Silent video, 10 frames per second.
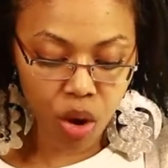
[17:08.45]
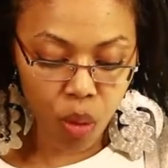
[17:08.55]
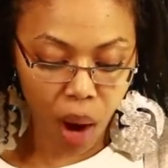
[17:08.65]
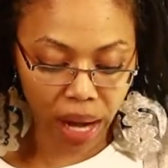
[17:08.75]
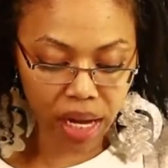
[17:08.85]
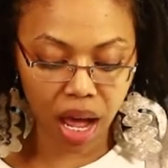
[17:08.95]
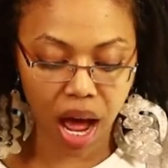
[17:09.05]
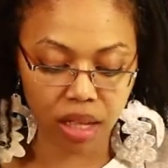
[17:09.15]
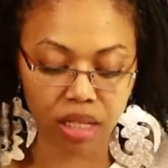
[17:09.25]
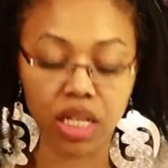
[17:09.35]
white
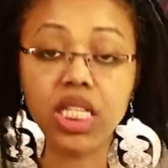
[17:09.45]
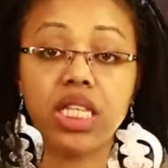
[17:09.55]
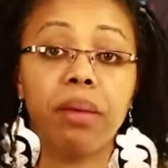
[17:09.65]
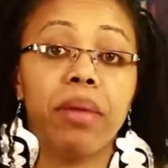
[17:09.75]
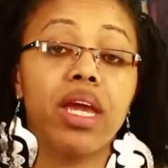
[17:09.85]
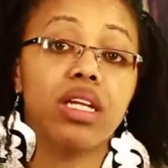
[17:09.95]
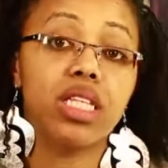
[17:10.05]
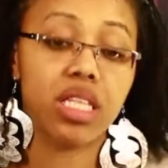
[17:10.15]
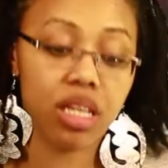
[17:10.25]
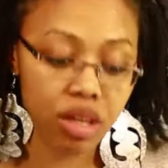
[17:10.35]
colonists, they make a
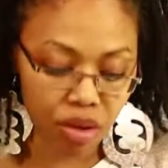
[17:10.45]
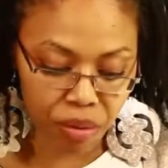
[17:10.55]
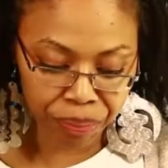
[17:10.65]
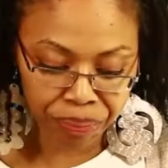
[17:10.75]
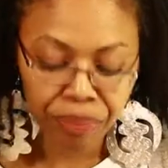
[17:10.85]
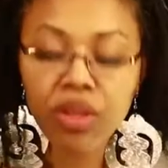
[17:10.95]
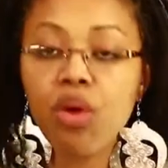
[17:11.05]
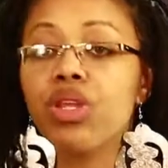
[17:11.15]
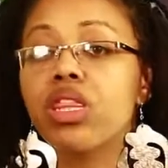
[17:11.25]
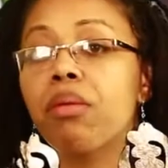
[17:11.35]
deal
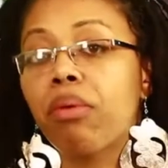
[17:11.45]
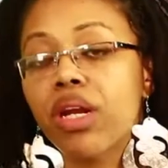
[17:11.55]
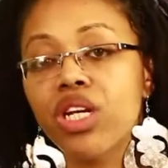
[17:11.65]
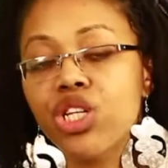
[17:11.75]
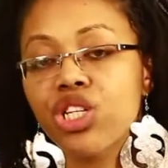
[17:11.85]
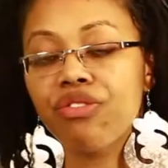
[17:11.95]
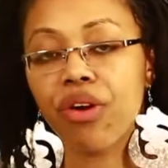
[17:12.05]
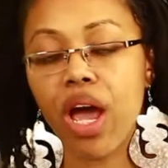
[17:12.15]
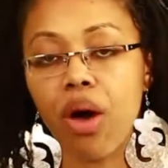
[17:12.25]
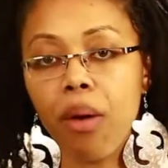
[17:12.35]
with the British for
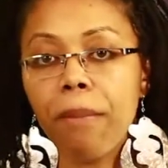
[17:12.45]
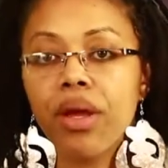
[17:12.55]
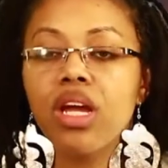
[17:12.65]
help.